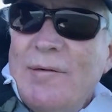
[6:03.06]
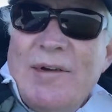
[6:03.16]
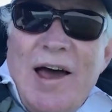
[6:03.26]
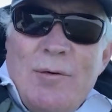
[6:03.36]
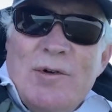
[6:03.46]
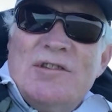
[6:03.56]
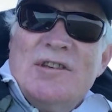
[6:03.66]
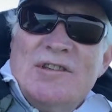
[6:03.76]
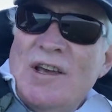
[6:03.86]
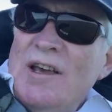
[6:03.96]
up now, which
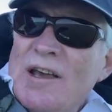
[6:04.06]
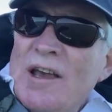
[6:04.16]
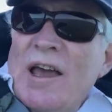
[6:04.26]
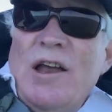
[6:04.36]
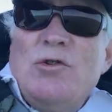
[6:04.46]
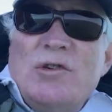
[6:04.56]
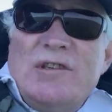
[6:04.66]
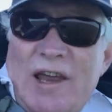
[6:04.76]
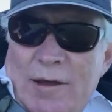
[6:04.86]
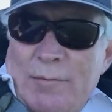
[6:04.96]
is
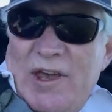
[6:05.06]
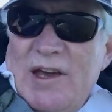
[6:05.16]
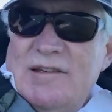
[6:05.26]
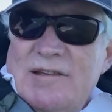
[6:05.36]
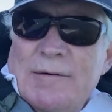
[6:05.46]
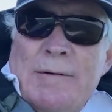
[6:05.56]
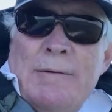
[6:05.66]
interesting because